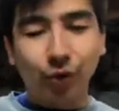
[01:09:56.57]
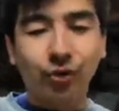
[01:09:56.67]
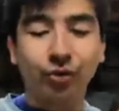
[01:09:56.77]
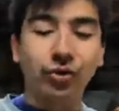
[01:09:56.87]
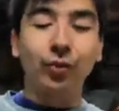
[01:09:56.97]

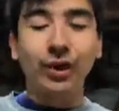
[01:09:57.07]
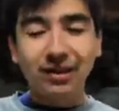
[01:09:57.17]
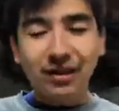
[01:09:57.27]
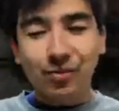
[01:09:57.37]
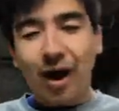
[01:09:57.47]
there's a
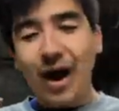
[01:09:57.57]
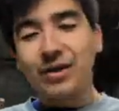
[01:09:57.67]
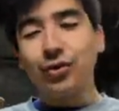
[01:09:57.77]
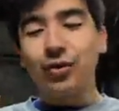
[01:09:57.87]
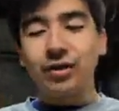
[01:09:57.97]
reason why,
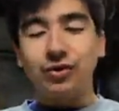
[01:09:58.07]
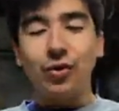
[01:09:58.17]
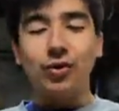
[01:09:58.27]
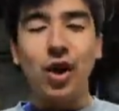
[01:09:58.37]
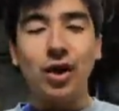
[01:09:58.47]
dude, is
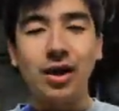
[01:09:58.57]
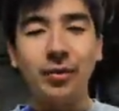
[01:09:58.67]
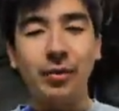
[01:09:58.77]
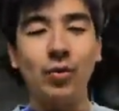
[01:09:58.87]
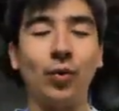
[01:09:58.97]
still talking
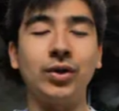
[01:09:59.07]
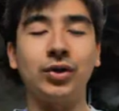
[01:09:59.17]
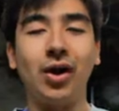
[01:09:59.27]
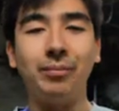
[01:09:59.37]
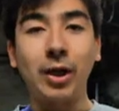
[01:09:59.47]
about one
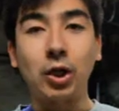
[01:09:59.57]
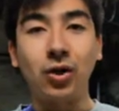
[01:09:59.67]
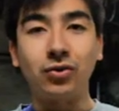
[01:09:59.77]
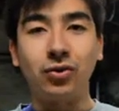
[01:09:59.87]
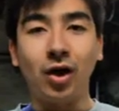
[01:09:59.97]
topic
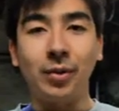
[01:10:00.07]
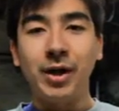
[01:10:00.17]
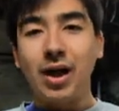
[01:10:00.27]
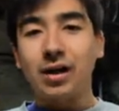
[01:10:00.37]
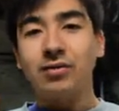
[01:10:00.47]
nonstop.
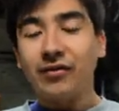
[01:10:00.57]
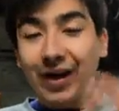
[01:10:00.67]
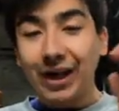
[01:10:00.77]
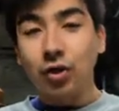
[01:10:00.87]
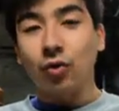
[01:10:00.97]
Because if
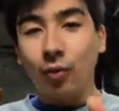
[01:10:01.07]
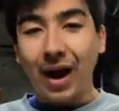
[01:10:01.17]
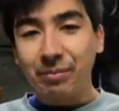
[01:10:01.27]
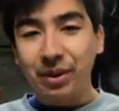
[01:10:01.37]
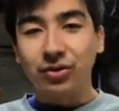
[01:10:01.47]
I just
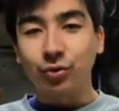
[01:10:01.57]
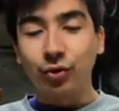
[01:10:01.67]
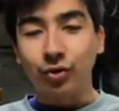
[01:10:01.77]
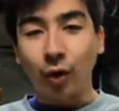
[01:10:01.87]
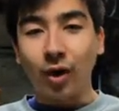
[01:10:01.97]
rapid
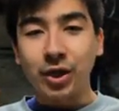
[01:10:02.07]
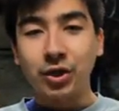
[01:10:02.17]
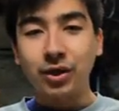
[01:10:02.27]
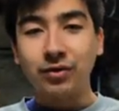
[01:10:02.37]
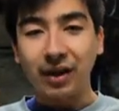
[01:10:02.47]
through the
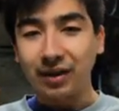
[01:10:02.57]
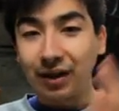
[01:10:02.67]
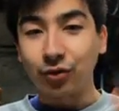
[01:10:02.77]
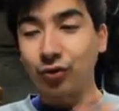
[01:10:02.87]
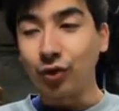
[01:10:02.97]
questions and
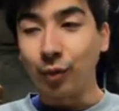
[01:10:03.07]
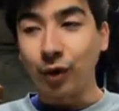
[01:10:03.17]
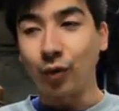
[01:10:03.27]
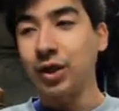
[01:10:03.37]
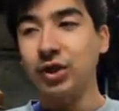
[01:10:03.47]
then there's no more
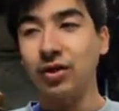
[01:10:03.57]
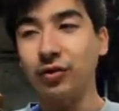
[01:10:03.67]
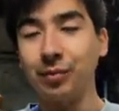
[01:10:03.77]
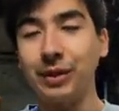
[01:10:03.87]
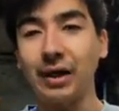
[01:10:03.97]
questions for me